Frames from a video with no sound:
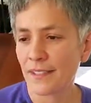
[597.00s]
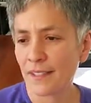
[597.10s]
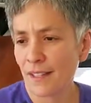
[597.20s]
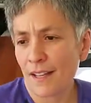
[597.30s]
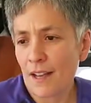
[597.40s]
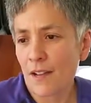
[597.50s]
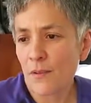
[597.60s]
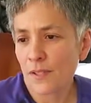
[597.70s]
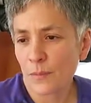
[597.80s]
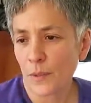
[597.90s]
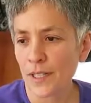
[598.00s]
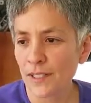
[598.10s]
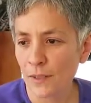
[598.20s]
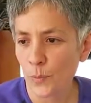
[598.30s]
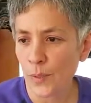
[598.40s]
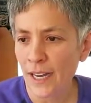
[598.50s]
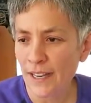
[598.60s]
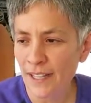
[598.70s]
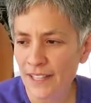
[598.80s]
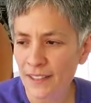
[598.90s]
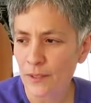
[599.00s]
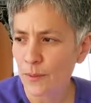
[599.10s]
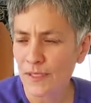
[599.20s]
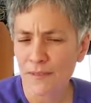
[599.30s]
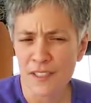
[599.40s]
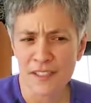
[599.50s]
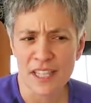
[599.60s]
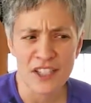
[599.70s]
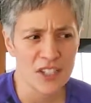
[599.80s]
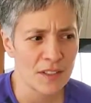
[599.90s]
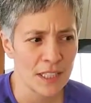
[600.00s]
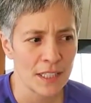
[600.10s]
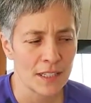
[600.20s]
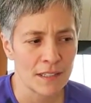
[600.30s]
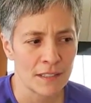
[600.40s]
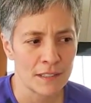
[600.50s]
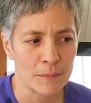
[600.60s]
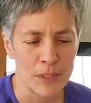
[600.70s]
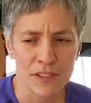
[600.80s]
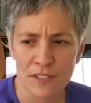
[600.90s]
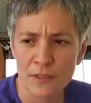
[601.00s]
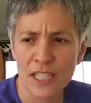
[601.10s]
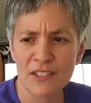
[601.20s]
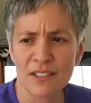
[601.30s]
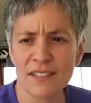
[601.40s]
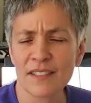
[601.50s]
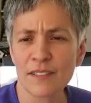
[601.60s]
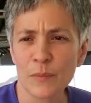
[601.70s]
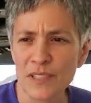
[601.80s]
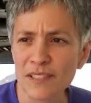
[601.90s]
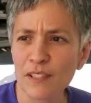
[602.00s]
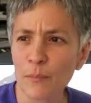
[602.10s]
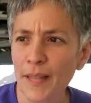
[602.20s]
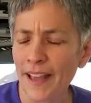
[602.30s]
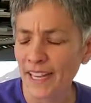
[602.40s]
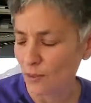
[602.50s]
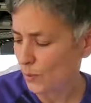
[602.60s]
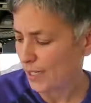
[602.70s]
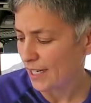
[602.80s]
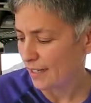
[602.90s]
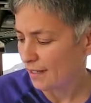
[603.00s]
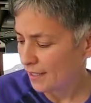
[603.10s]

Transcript: I always wondered why in the 21st century our music notation system was still black and white.